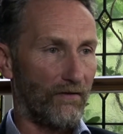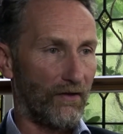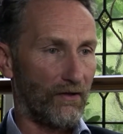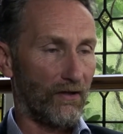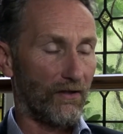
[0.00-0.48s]

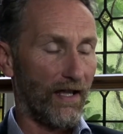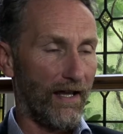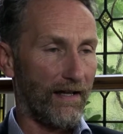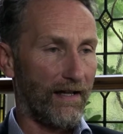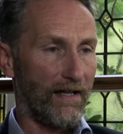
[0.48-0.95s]
you to look
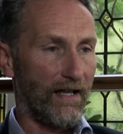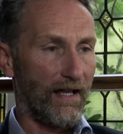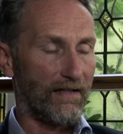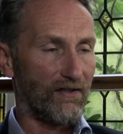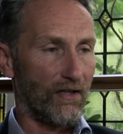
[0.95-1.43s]
at,
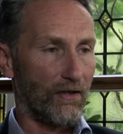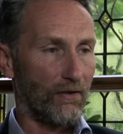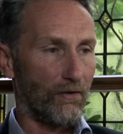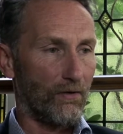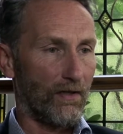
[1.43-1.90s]
and
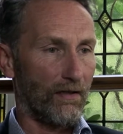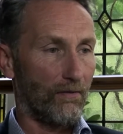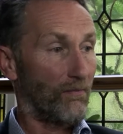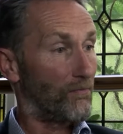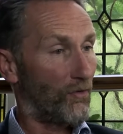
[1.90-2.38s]
so
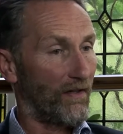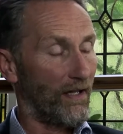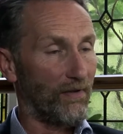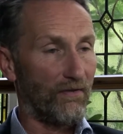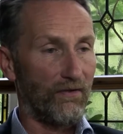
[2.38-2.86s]
more than
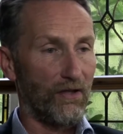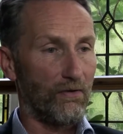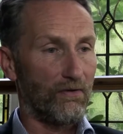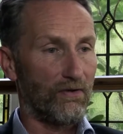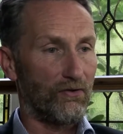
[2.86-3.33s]
happy for
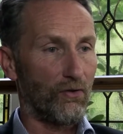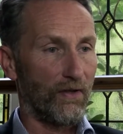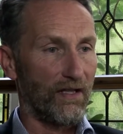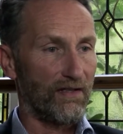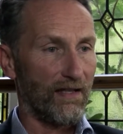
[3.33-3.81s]
you to
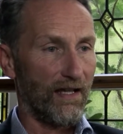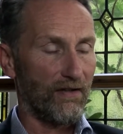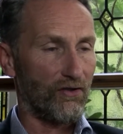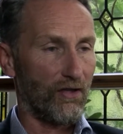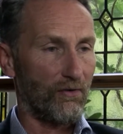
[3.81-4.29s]
join us at
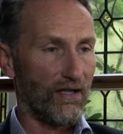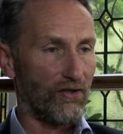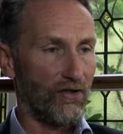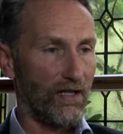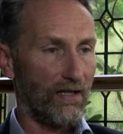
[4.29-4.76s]
the show
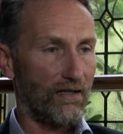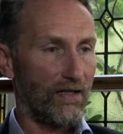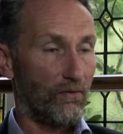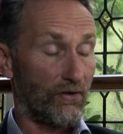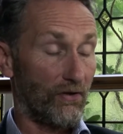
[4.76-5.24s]
next year,
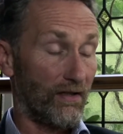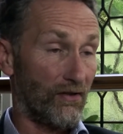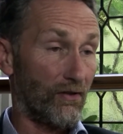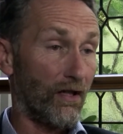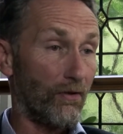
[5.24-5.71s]
which,
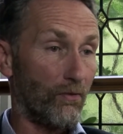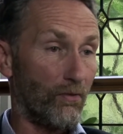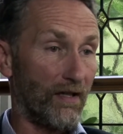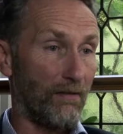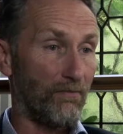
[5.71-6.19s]
as you know,
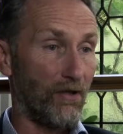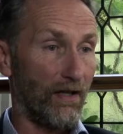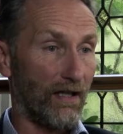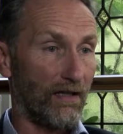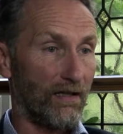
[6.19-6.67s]
will be in
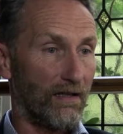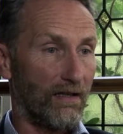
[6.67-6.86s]
Munich